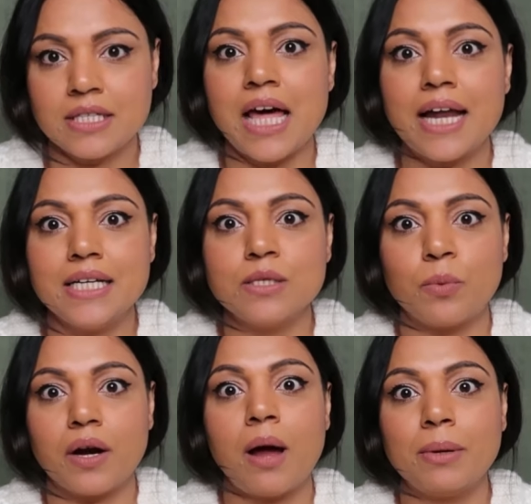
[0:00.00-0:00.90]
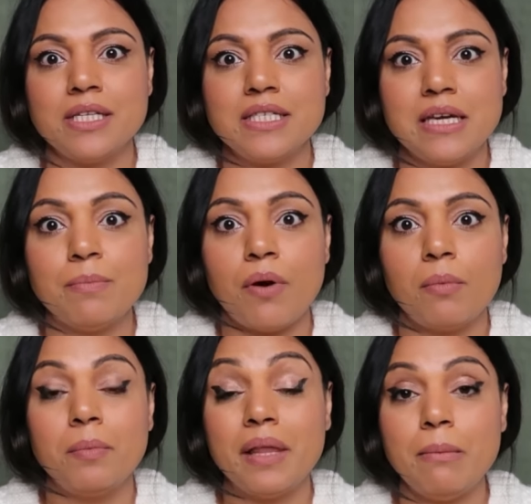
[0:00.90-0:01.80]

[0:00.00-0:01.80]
That is where I'm gonna see probably